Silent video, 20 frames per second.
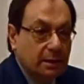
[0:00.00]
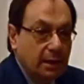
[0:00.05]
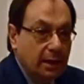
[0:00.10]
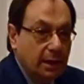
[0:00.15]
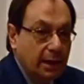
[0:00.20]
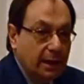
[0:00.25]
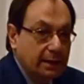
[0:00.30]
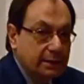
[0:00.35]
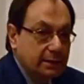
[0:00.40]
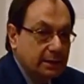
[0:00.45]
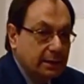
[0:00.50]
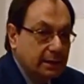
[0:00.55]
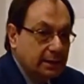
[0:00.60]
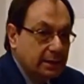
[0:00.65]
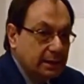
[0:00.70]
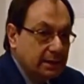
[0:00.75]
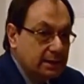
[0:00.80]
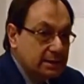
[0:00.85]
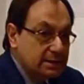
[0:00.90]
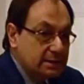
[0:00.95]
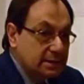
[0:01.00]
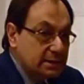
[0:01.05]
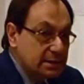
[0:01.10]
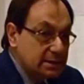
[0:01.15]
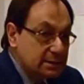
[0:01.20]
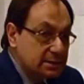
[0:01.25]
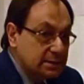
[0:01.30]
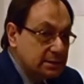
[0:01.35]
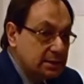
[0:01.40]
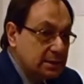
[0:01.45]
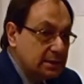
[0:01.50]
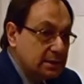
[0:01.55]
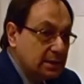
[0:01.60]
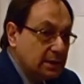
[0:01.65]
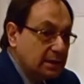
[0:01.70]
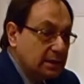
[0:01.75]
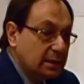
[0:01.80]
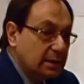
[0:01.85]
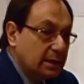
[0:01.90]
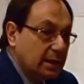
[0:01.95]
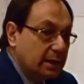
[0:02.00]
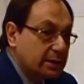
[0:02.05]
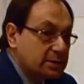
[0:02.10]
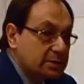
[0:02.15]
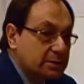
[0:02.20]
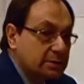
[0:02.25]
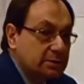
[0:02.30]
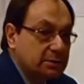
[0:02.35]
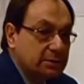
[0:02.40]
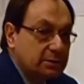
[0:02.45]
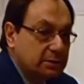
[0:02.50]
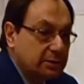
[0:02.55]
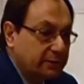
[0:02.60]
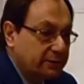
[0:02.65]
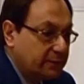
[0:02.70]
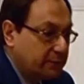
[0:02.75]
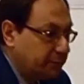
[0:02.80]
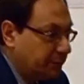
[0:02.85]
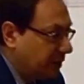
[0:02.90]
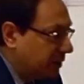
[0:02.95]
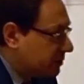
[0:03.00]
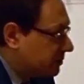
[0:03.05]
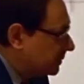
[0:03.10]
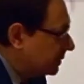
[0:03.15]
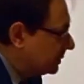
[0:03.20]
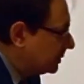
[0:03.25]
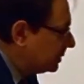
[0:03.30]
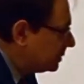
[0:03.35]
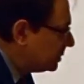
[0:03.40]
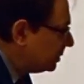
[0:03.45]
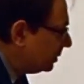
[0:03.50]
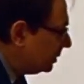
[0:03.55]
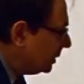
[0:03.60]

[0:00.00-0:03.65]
And is this the uncertainty of the measurement. So